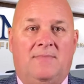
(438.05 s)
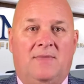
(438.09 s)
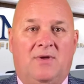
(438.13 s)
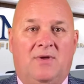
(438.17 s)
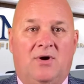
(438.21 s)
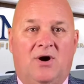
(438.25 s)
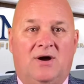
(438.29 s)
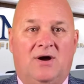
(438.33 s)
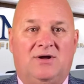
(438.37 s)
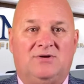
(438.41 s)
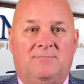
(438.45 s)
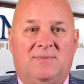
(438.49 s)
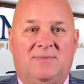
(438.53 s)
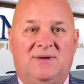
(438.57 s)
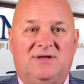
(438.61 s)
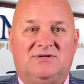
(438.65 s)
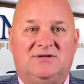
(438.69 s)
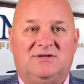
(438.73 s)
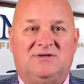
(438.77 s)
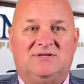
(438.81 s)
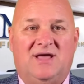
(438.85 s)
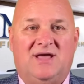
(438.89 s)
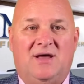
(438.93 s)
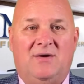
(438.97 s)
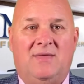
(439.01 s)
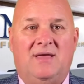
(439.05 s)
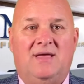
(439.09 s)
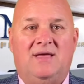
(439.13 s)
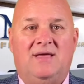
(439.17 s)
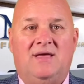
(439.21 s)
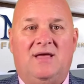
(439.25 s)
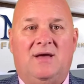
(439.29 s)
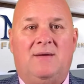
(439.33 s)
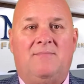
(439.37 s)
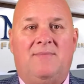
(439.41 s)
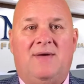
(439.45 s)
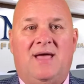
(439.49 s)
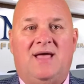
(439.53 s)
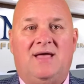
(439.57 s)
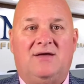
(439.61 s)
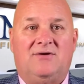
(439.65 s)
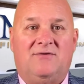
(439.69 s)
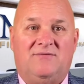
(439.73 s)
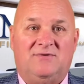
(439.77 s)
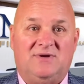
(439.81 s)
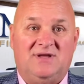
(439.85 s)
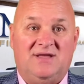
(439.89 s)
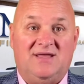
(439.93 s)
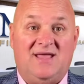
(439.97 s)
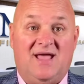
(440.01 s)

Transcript: cost basis out income tax free.